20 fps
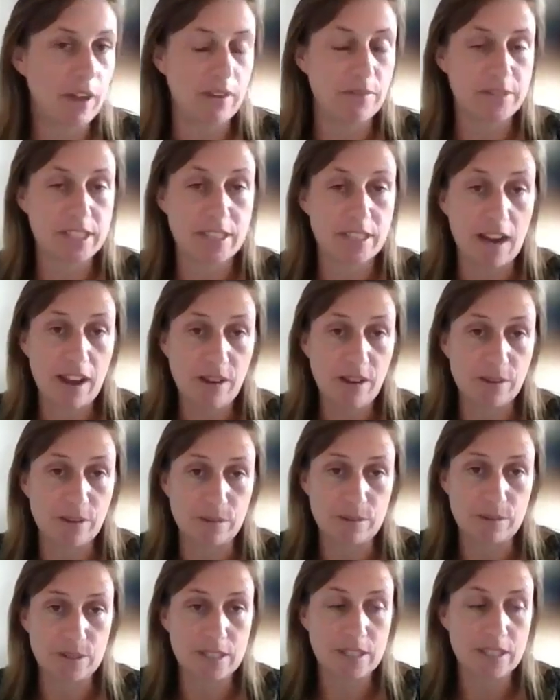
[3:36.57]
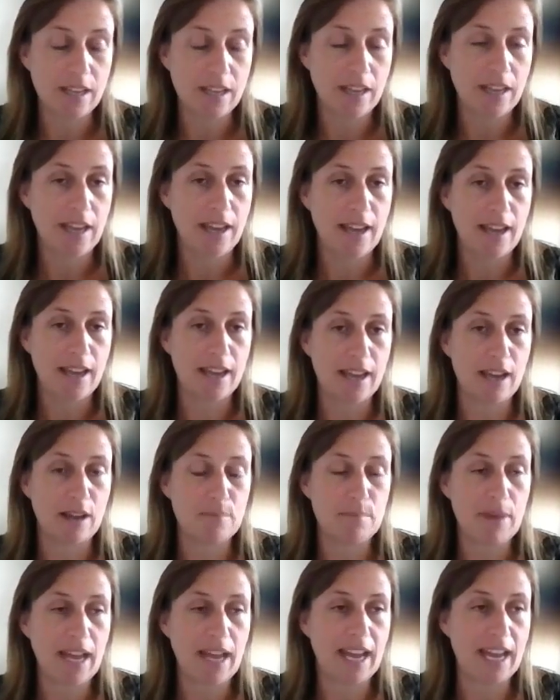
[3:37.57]
styles.
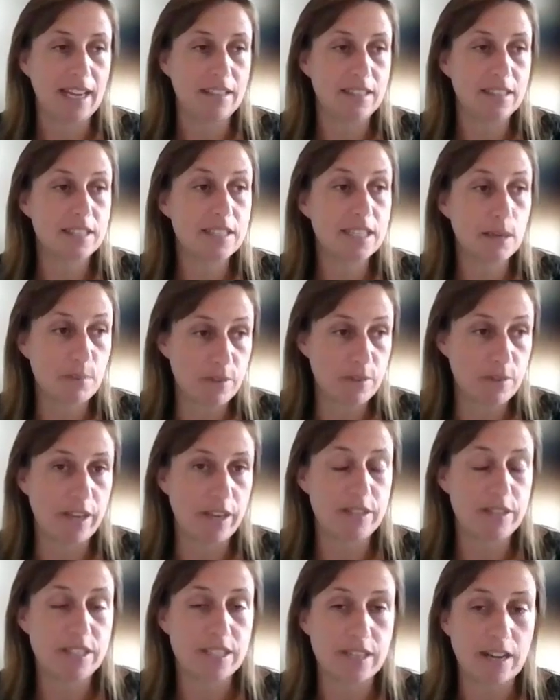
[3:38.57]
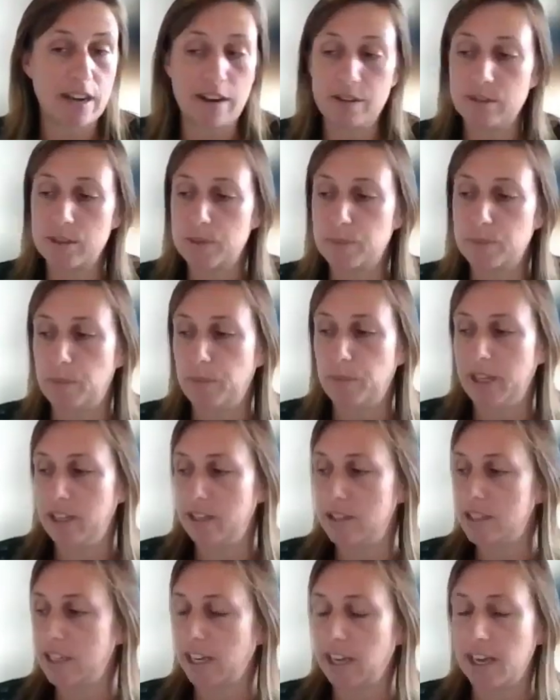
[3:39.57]
And some of those styles, when we
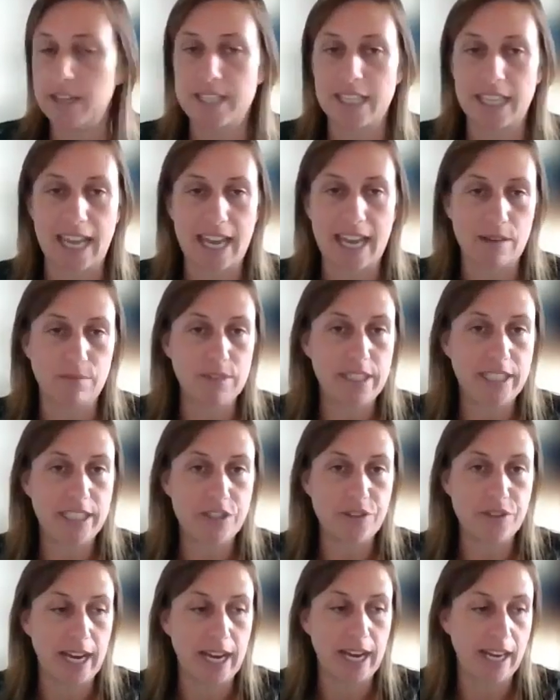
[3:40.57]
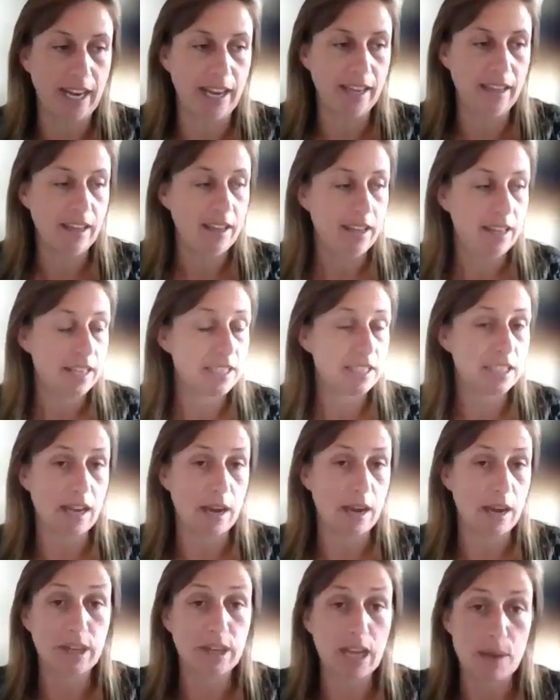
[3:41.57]
used to go to county training, so
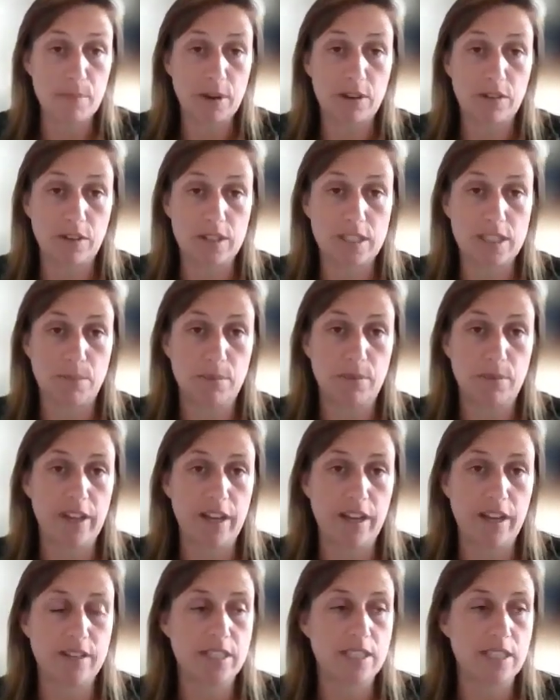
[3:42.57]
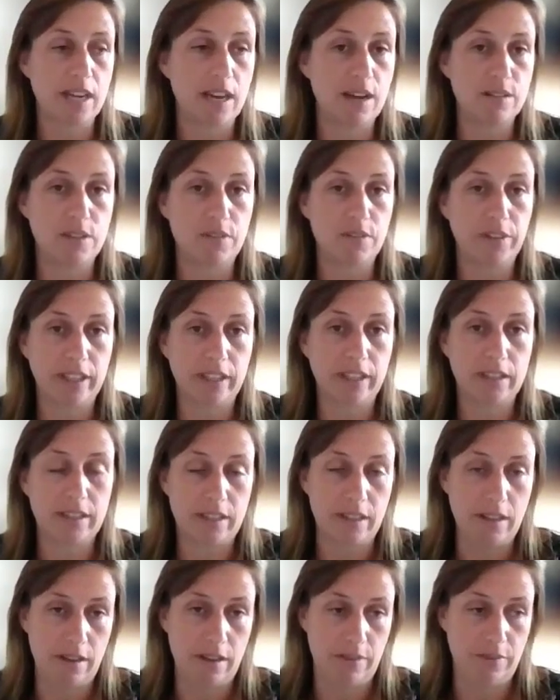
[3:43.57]
I would come across some of those styles
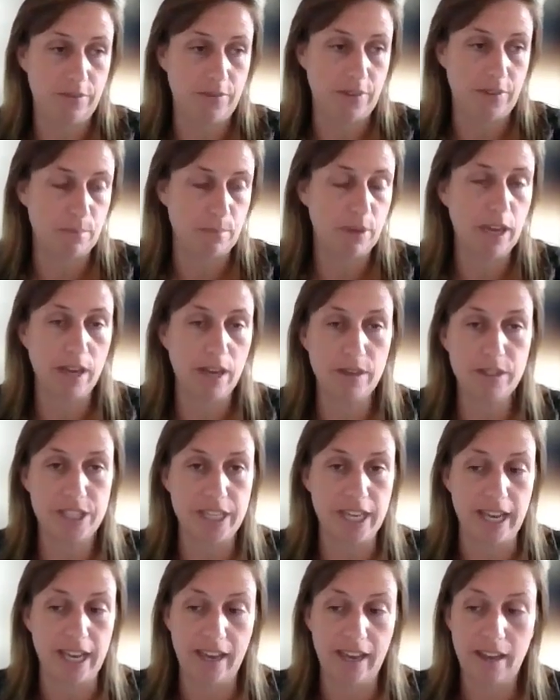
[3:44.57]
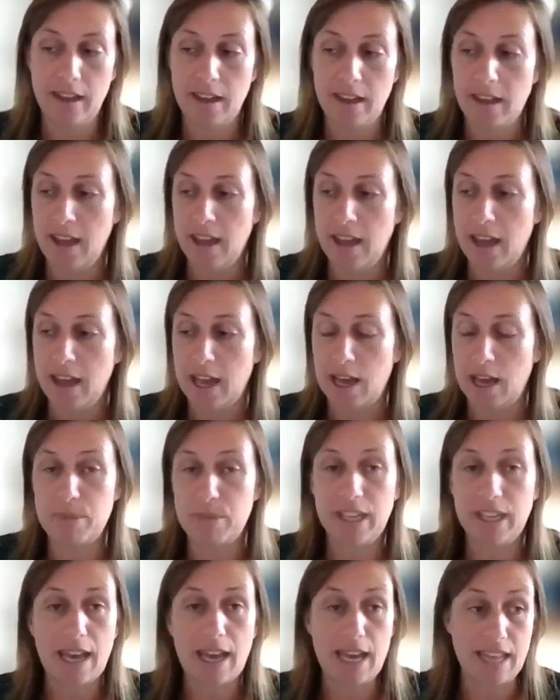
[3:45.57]
of coaching.
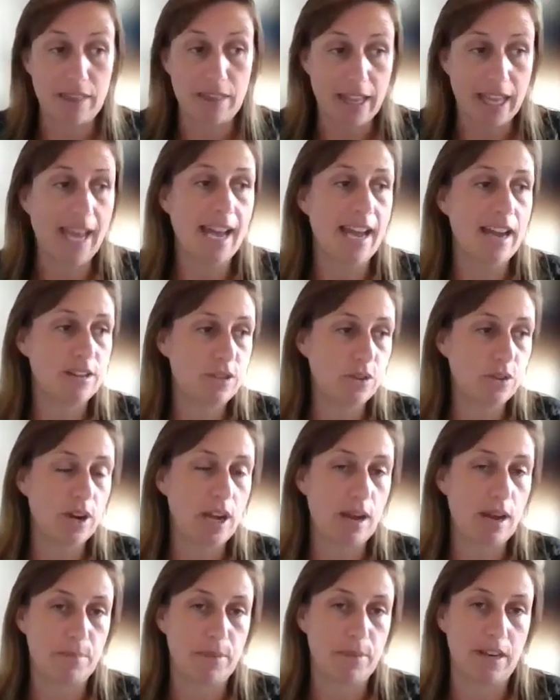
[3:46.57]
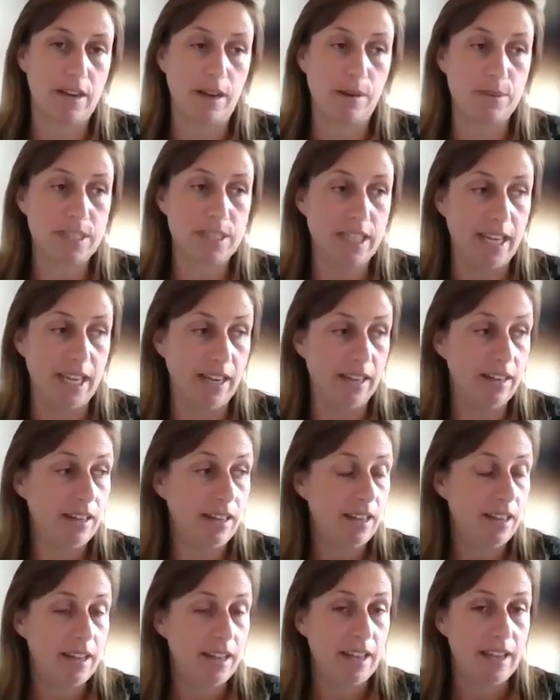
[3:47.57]
But yeah, in the actual club that I was in,
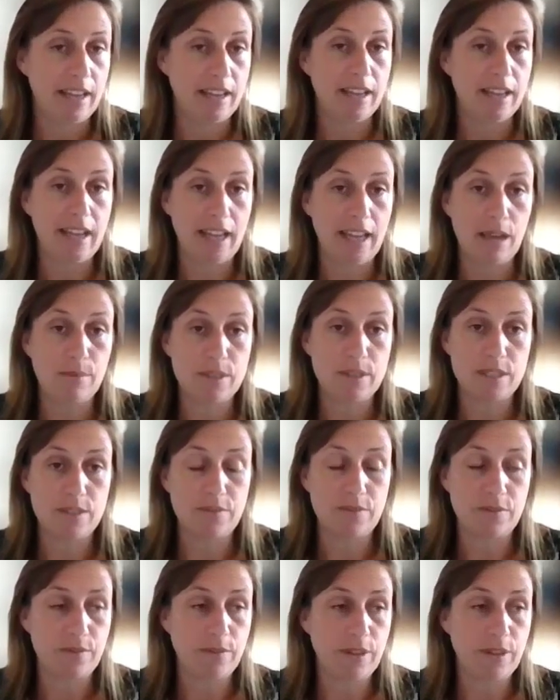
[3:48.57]
it was